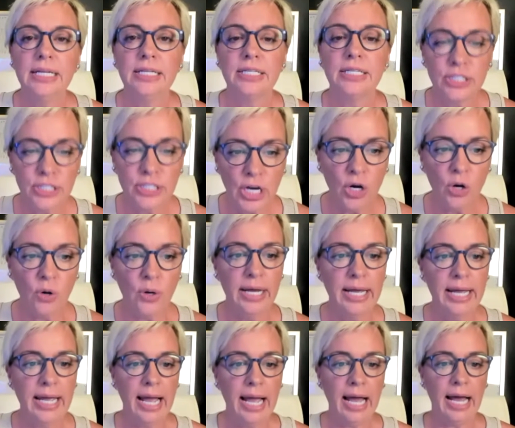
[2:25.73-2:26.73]
So,
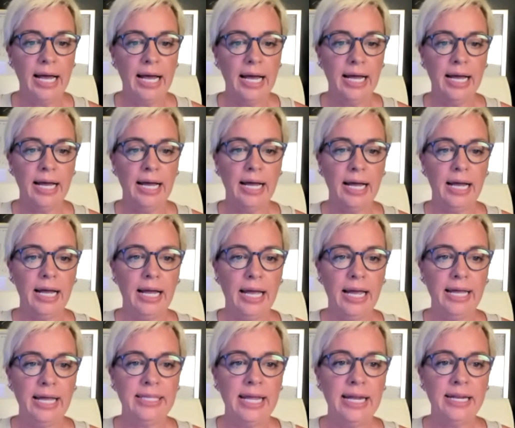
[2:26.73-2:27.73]

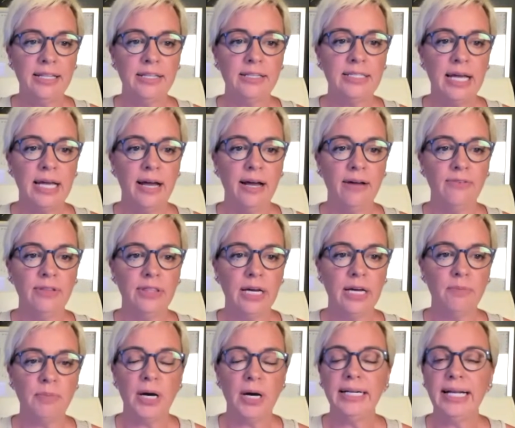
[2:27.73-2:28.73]
at the end of
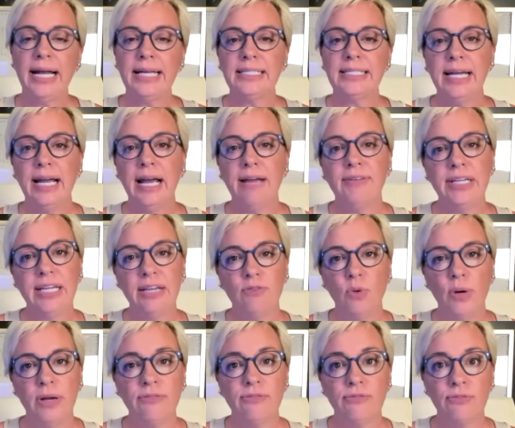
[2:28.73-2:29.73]
the podcast today, I have a
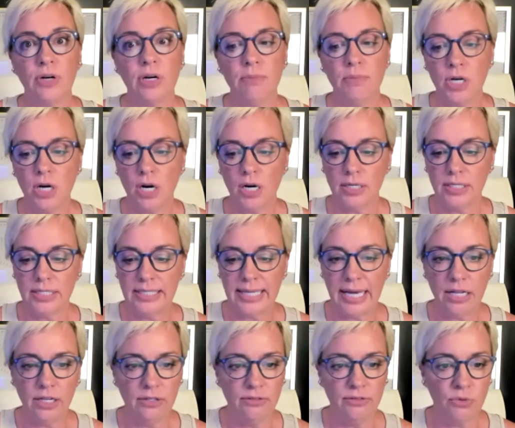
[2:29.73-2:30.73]
giveaway from Card
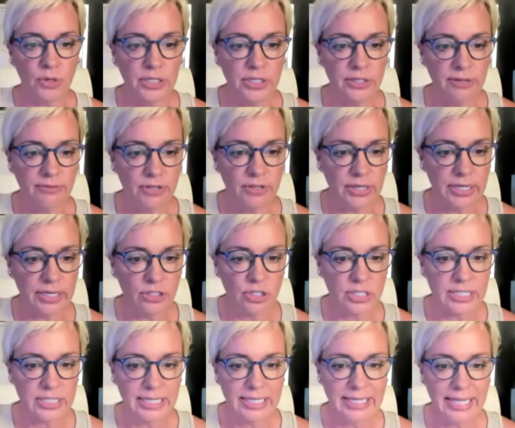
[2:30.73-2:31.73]
Salad for you if you're
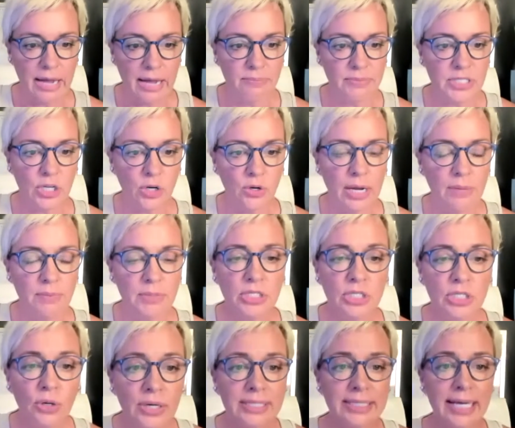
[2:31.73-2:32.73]
interested in that. So I'm
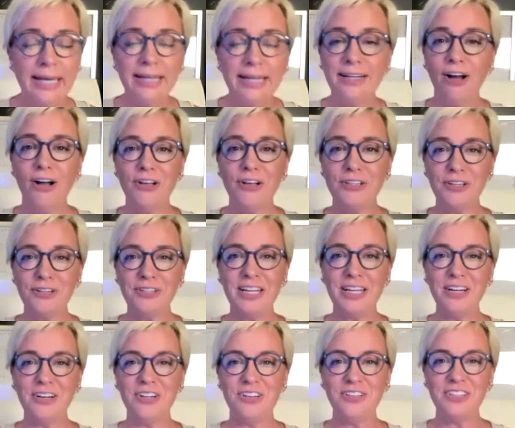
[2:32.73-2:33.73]
so excited also to
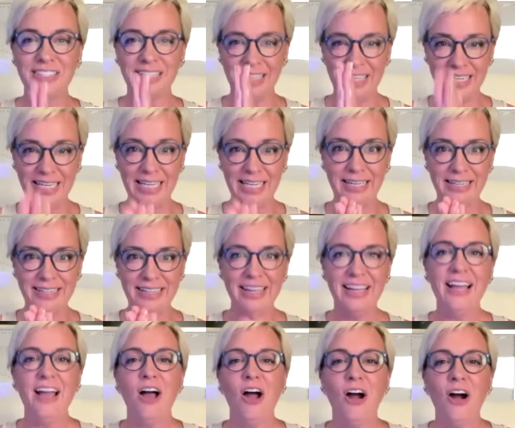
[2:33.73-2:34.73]
introduce again
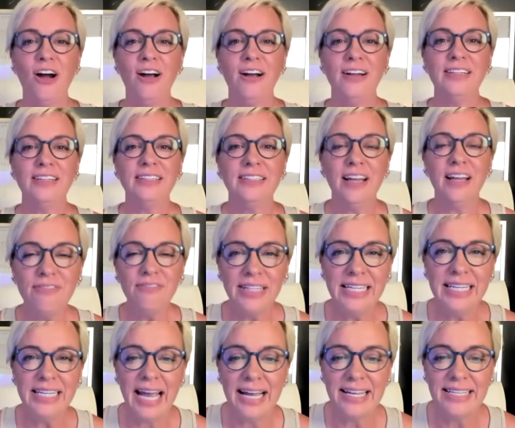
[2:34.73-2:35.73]
our
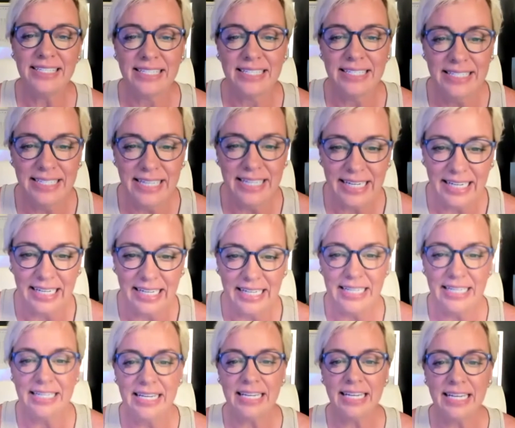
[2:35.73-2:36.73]
lovely guest,
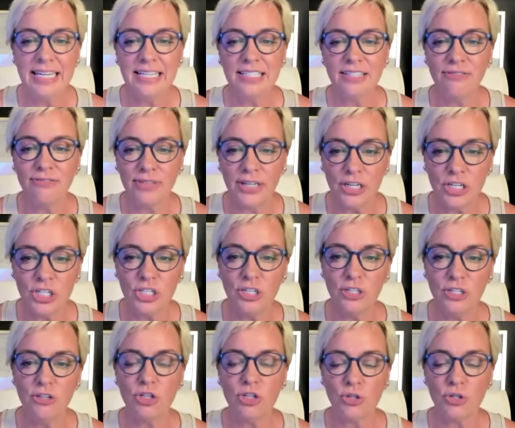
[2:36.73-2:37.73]
Nikki. Nikki is a
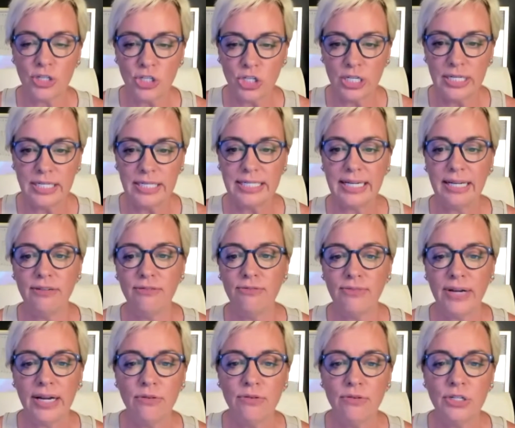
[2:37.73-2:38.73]
functional nutritionist and
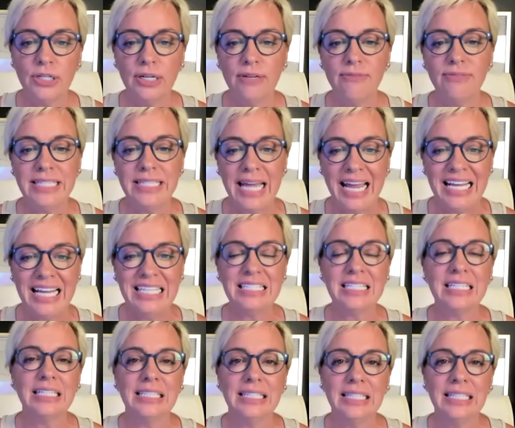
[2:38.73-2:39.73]
founder of
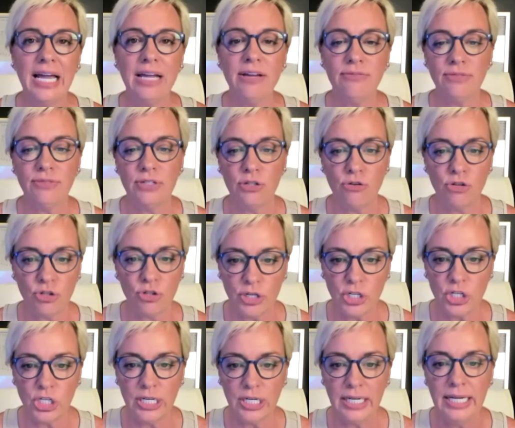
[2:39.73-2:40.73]
Taste Life
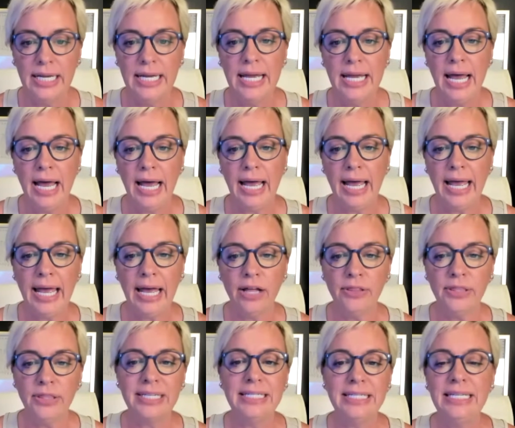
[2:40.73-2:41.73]
Nutrition, a
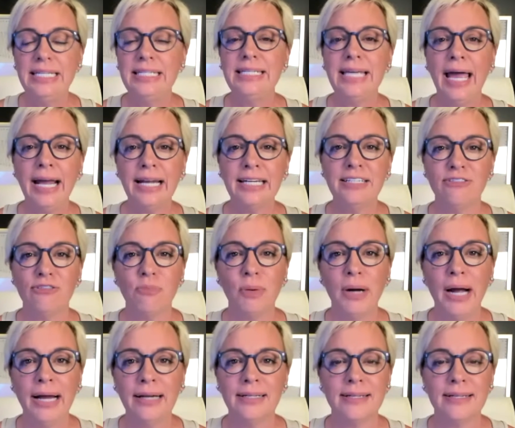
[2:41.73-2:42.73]
health detective
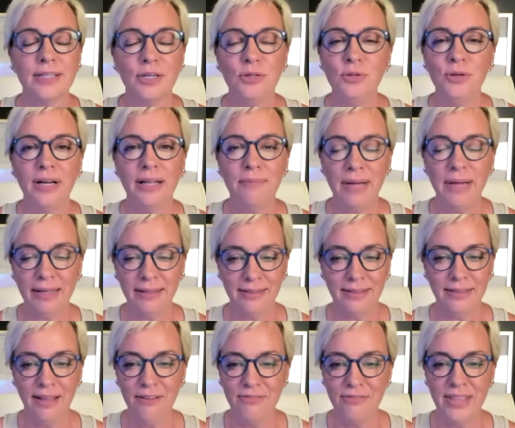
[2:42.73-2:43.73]
practice. Ooh, I
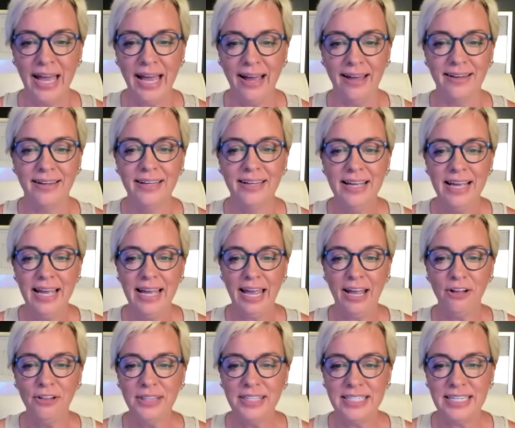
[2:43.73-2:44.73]
love that.
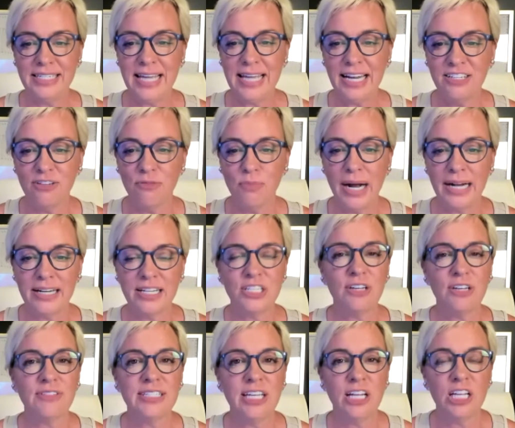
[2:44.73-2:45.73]
Health detective practice.
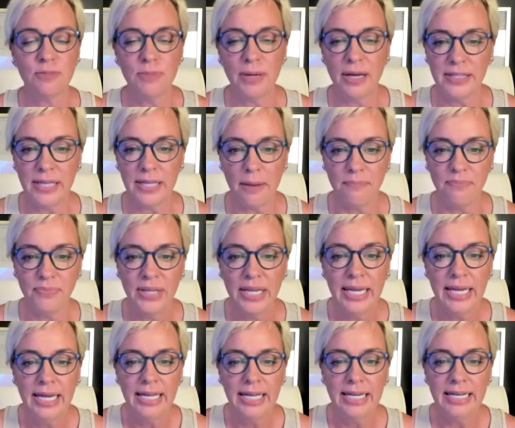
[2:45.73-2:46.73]
You have to tell us about that.
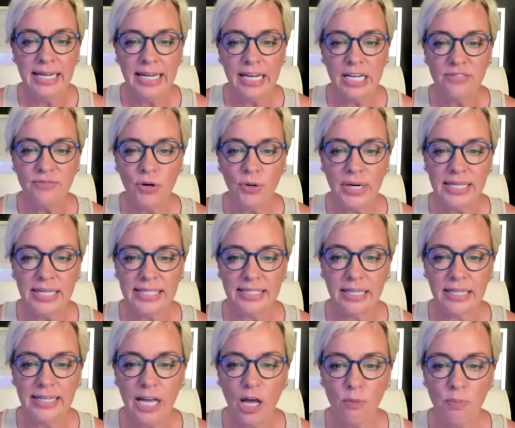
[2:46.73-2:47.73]
Nikki's focus is
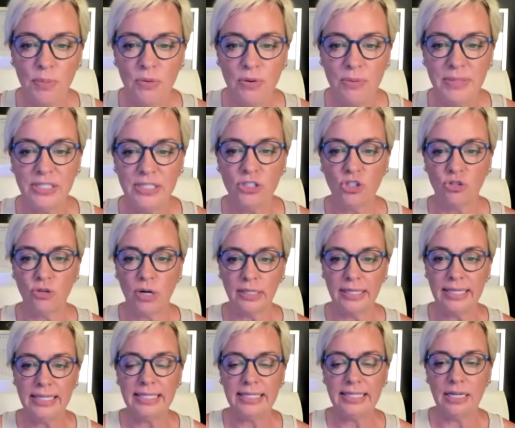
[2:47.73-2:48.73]
on helping women
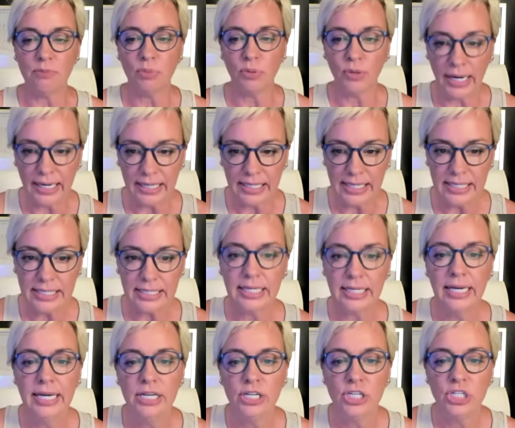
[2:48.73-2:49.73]
struggling to get pregnant.
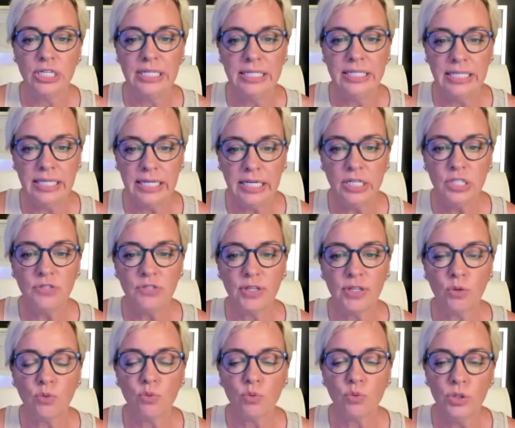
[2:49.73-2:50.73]
She digs for
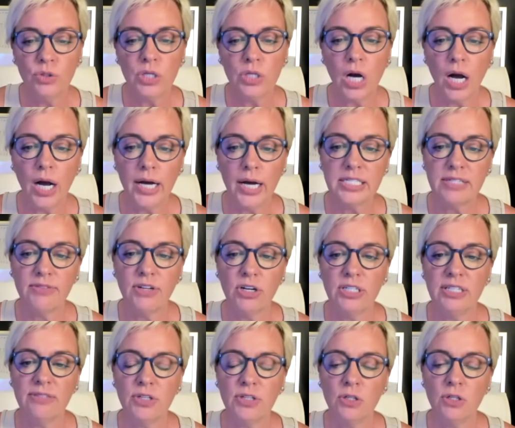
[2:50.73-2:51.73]
the root cause of their
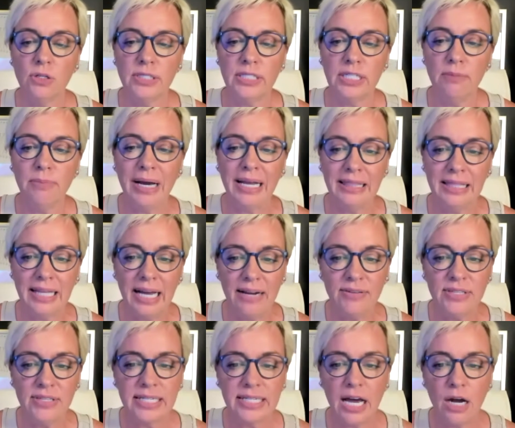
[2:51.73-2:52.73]
difficulty by
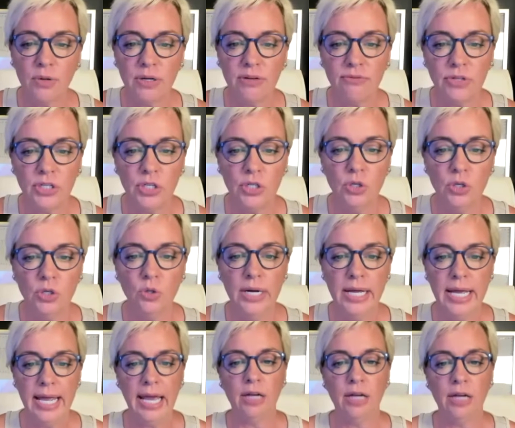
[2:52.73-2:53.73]
lifestyle review
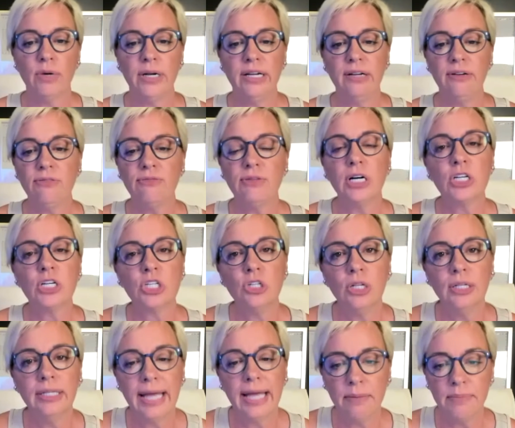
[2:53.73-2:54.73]
and running
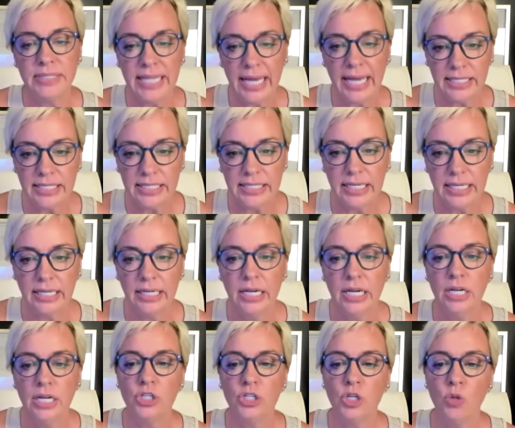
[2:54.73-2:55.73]
functional lab testing.
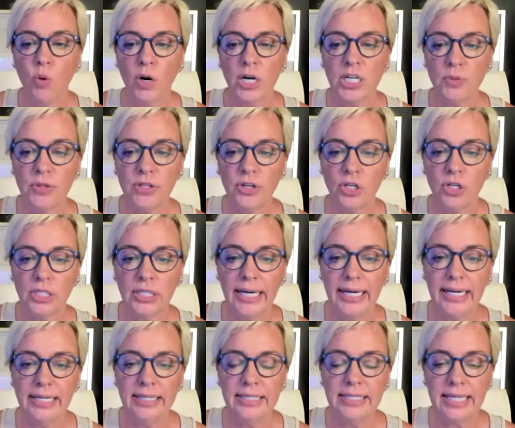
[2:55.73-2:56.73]
She works with her
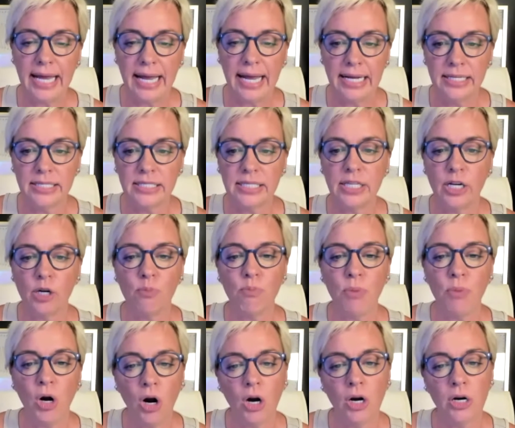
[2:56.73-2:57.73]
clients as their
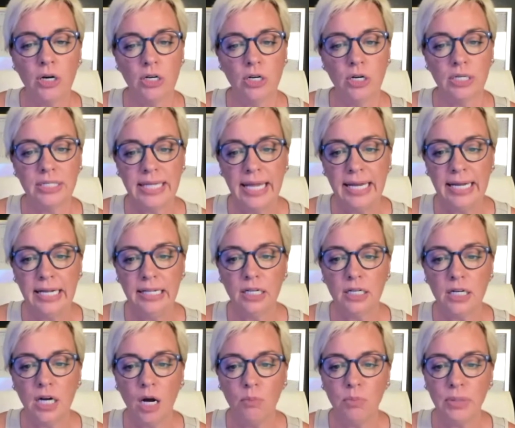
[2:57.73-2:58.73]
partner, taking
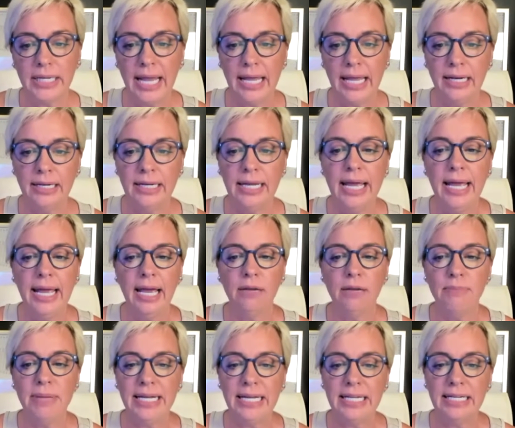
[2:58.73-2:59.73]
the complicated
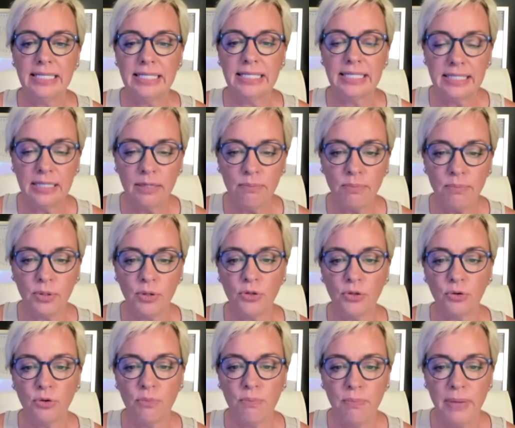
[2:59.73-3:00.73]
and making it simple
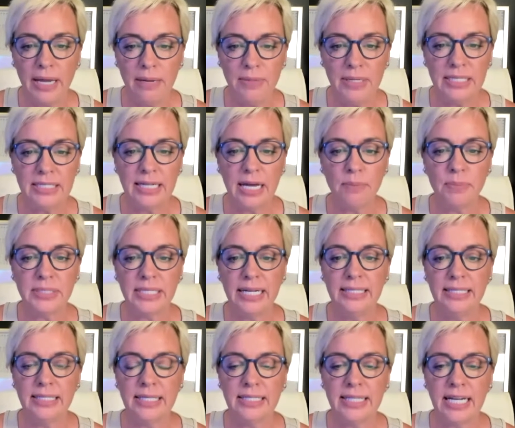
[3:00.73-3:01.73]
through baby steps
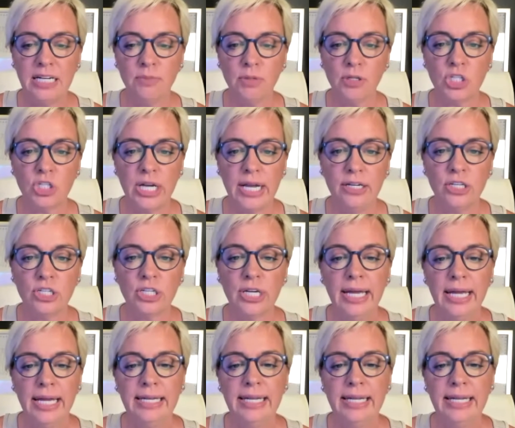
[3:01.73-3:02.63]
and sustainable change.